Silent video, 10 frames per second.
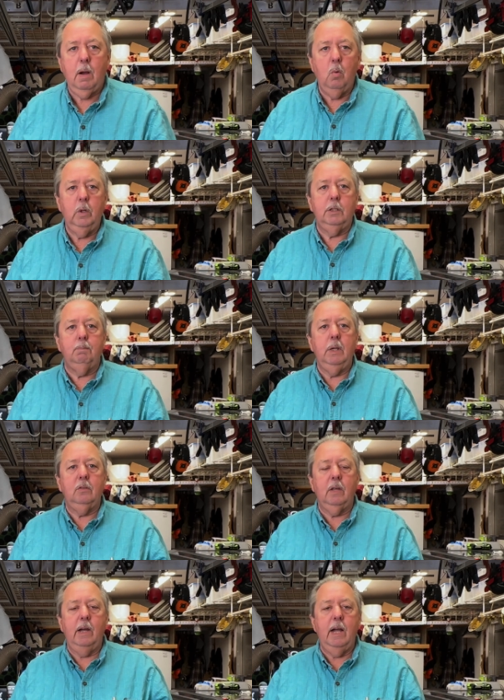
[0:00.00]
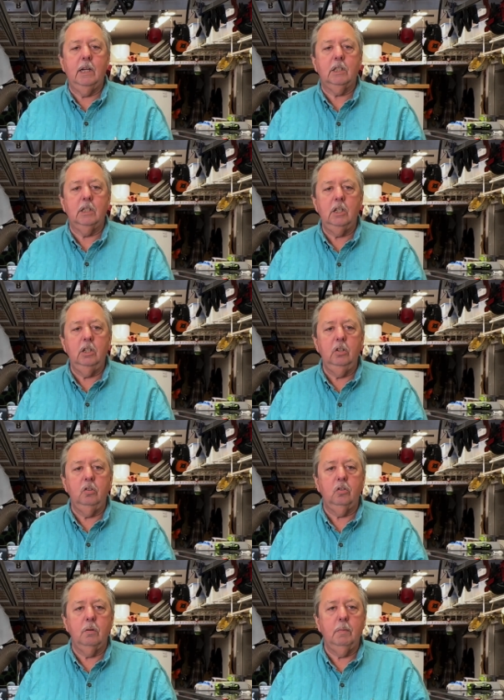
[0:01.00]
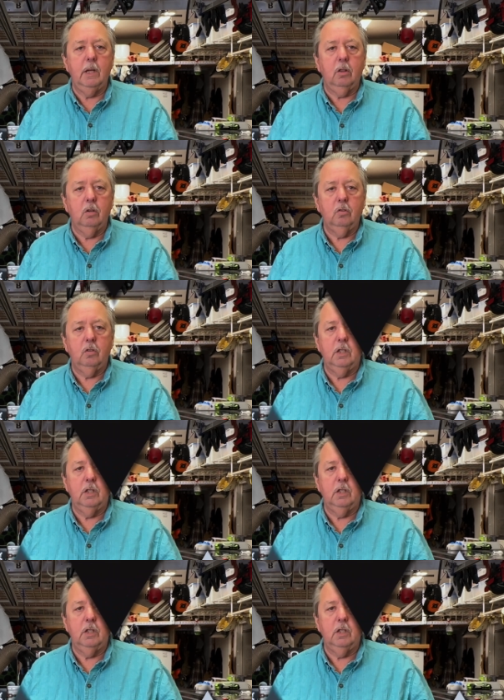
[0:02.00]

about which bits I actually use to make those